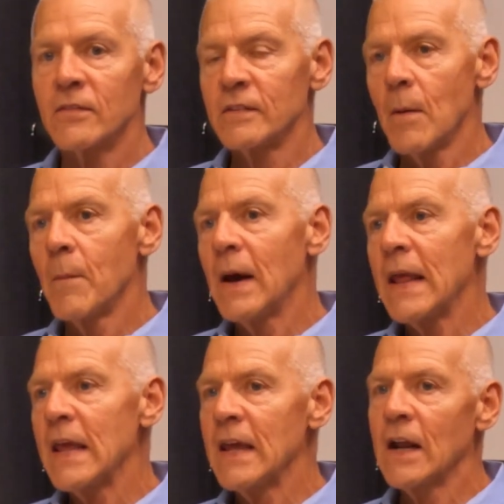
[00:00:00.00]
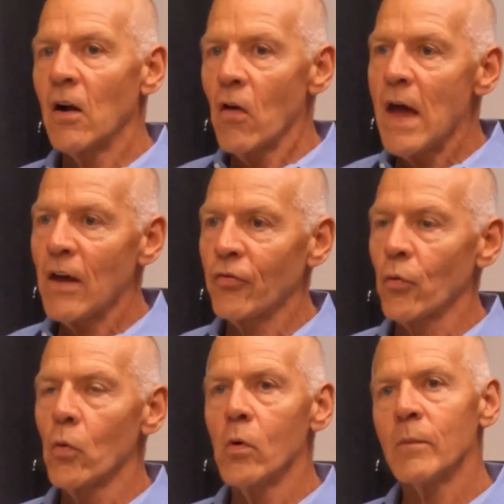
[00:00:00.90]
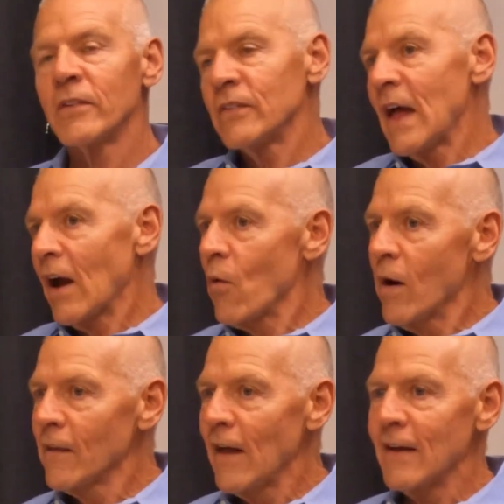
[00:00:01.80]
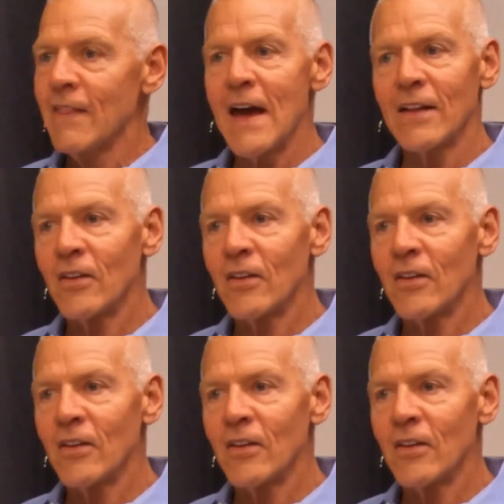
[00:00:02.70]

somebody in a classroom, it's not quite like that.